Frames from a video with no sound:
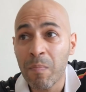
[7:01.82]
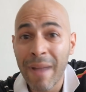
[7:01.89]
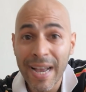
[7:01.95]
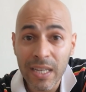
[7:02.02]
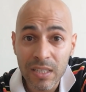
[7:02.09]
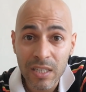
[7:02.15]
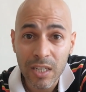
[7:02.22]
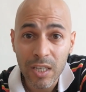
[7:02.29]

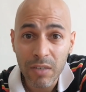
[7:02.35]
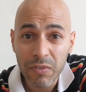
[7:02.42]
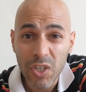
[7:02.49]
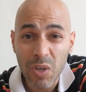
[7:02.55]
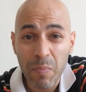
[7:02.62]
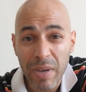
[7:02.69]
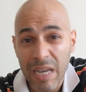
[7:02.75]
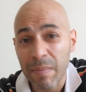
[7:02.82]
massive, so
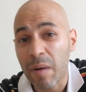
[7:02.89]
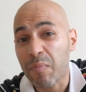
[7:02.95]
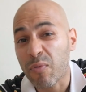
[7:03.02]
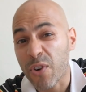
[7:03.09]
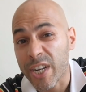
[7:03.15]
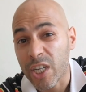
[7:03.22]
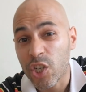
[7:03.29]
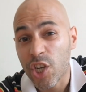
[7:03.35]
you can pick them up
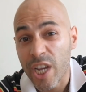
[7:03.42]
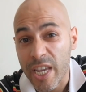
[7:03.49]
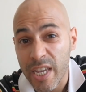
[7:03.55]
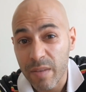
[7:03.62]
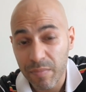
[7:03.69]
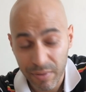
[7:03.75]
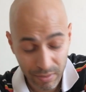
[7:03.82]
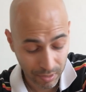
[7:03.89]
pretty
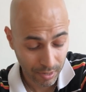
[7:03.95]
cheap.